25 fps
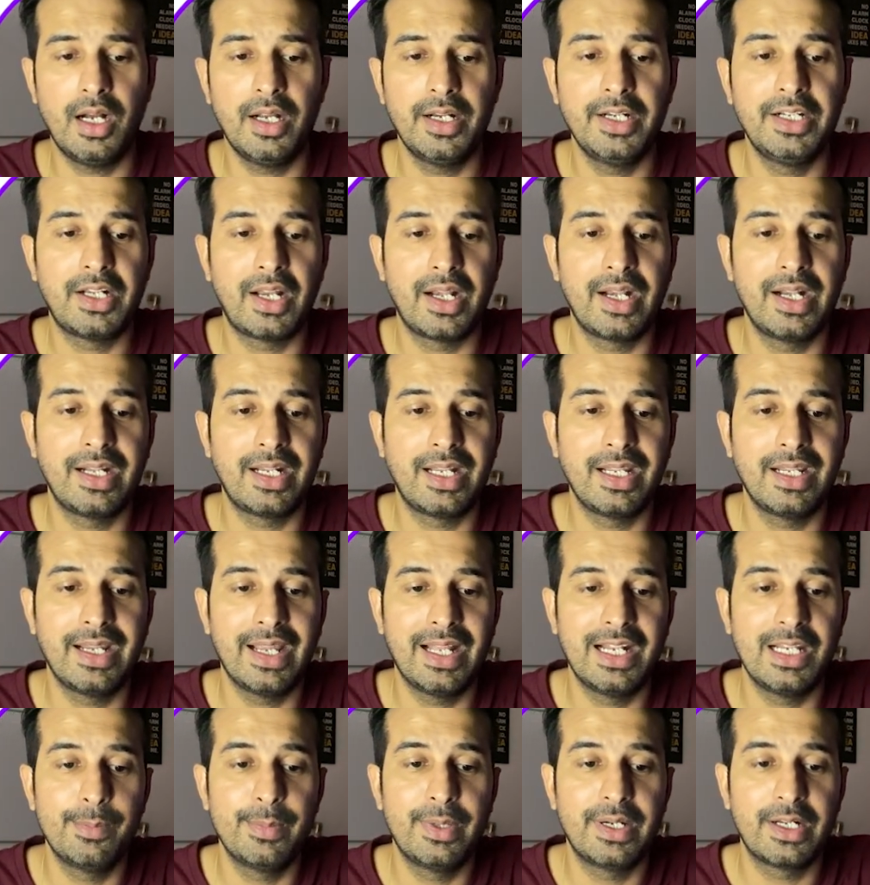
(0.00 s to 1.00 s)
iterating
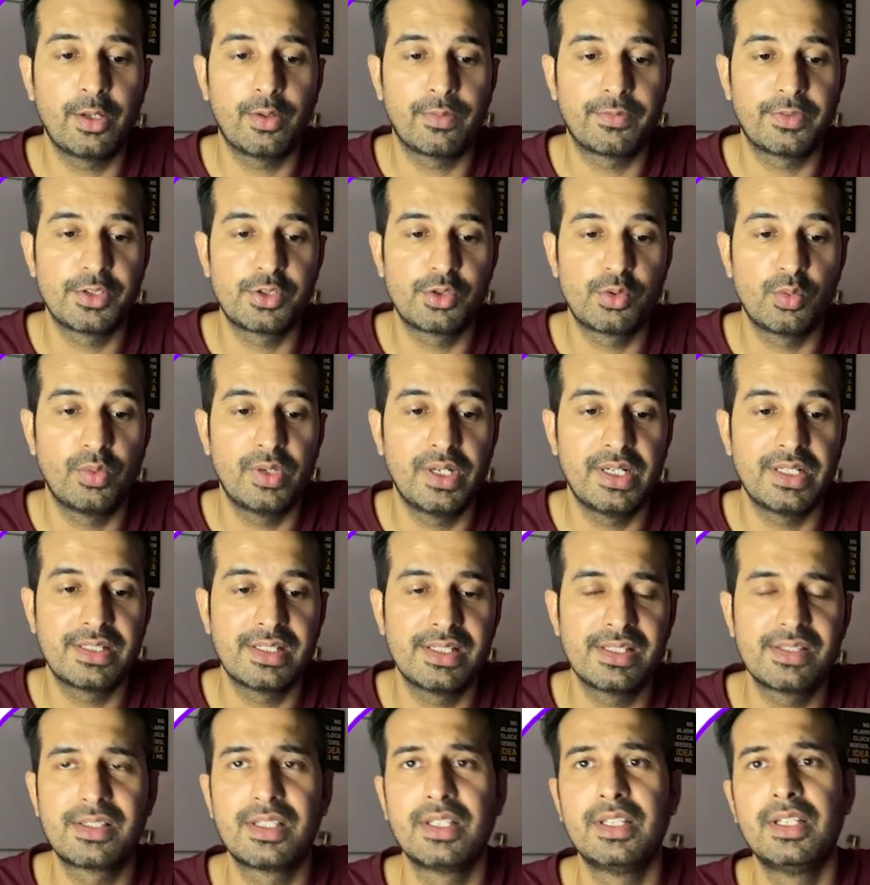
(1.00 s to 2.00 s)
element of the students
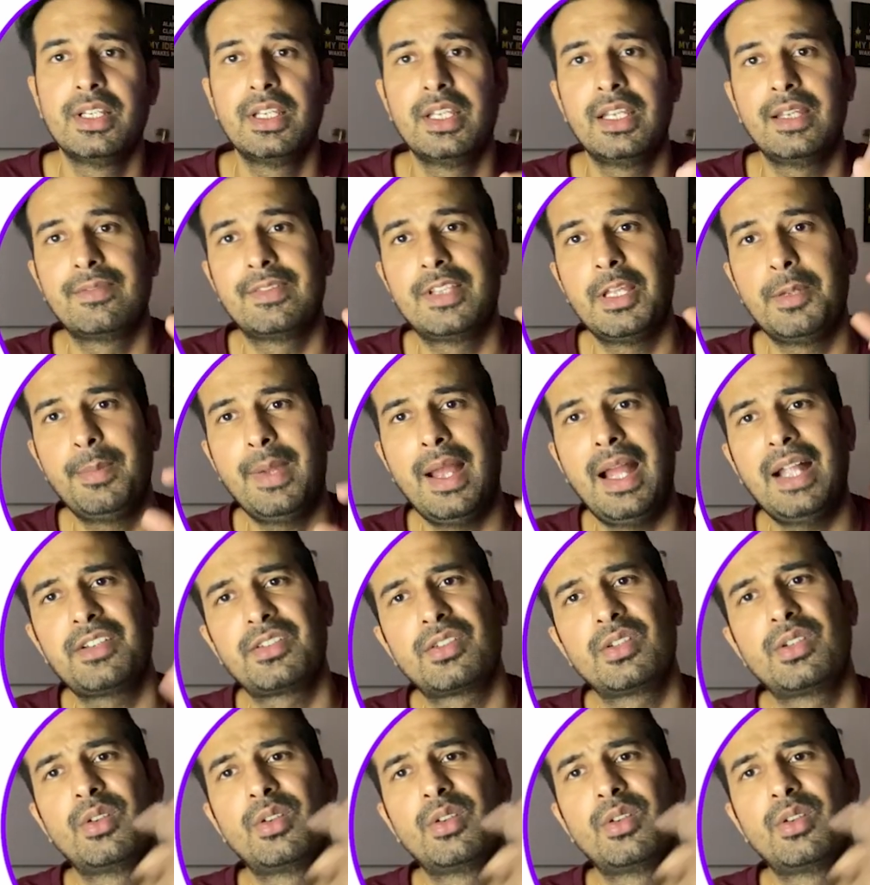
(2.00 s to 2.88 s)
is, if they match,